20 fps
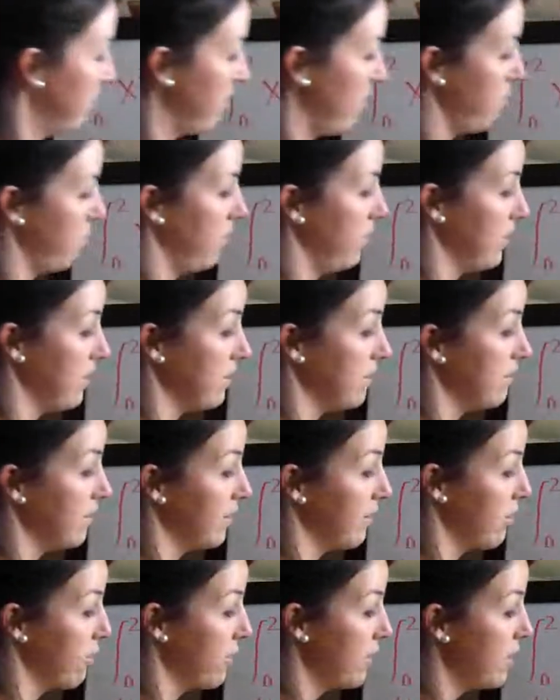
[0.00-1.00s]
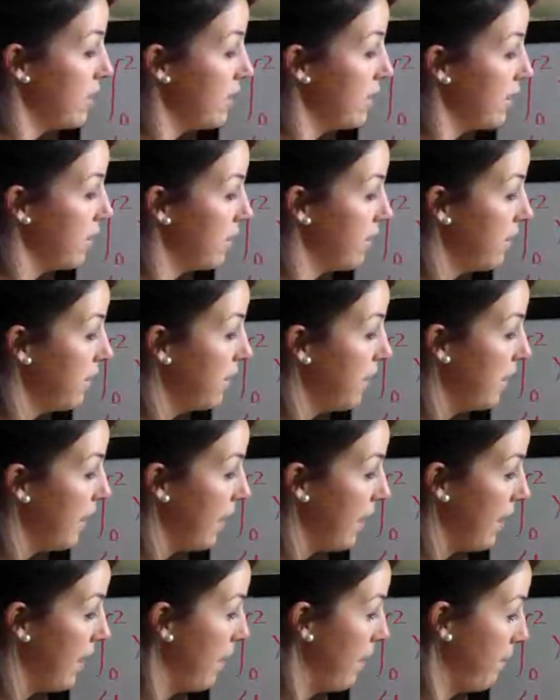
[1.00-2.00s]
I plug in 0 here,
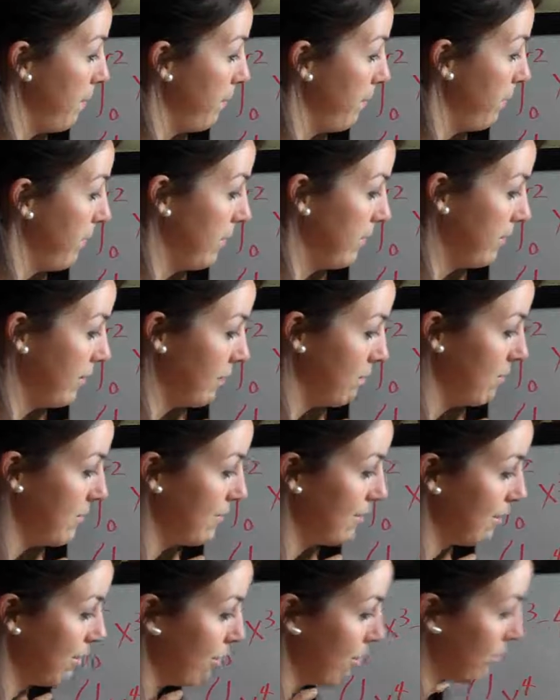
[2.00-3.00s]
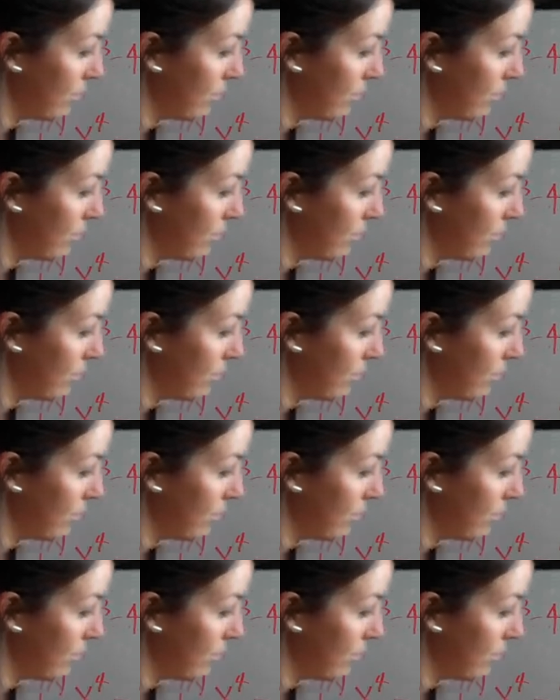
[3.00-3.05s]
um, it's going to be 0.